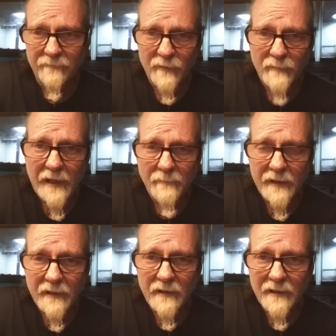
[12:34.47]
For
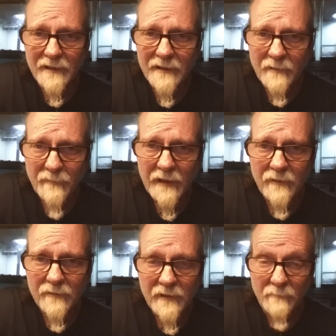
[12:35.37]
maybe
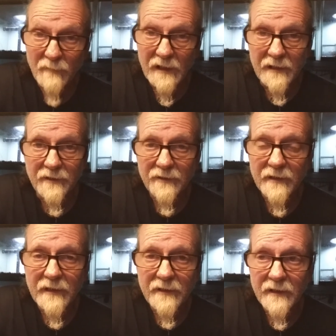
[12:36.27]
about a
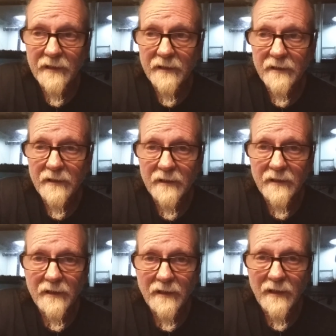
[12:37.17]
month, and then
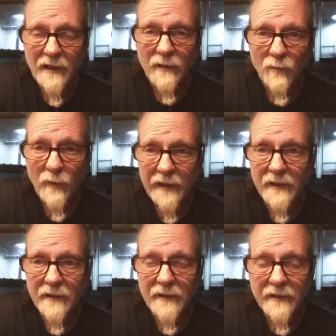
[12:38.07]
I'll
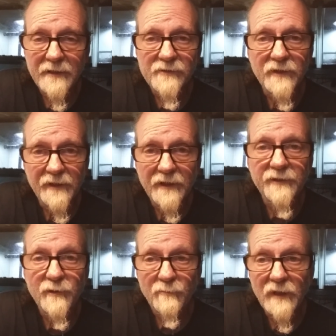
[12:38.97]
wait at least
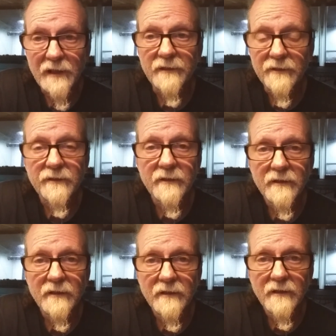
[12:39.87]
another month
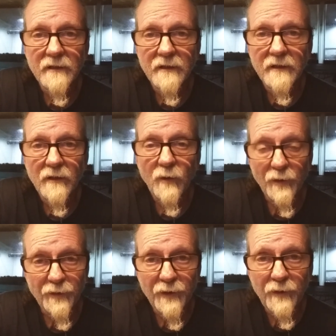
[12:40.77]

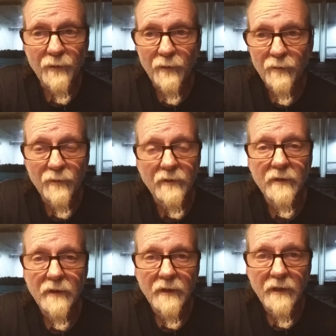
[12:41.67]
or two
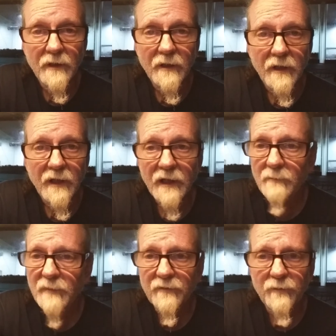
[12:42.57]

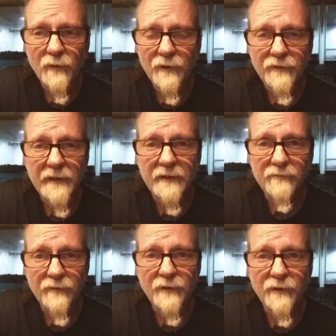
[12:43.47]
before
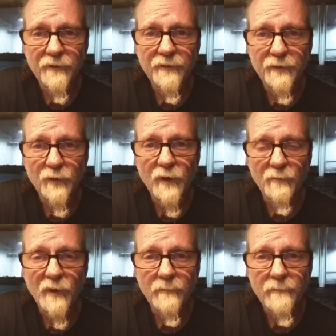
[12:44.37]
things return to
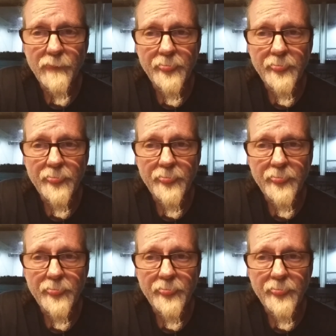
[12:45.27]
normal.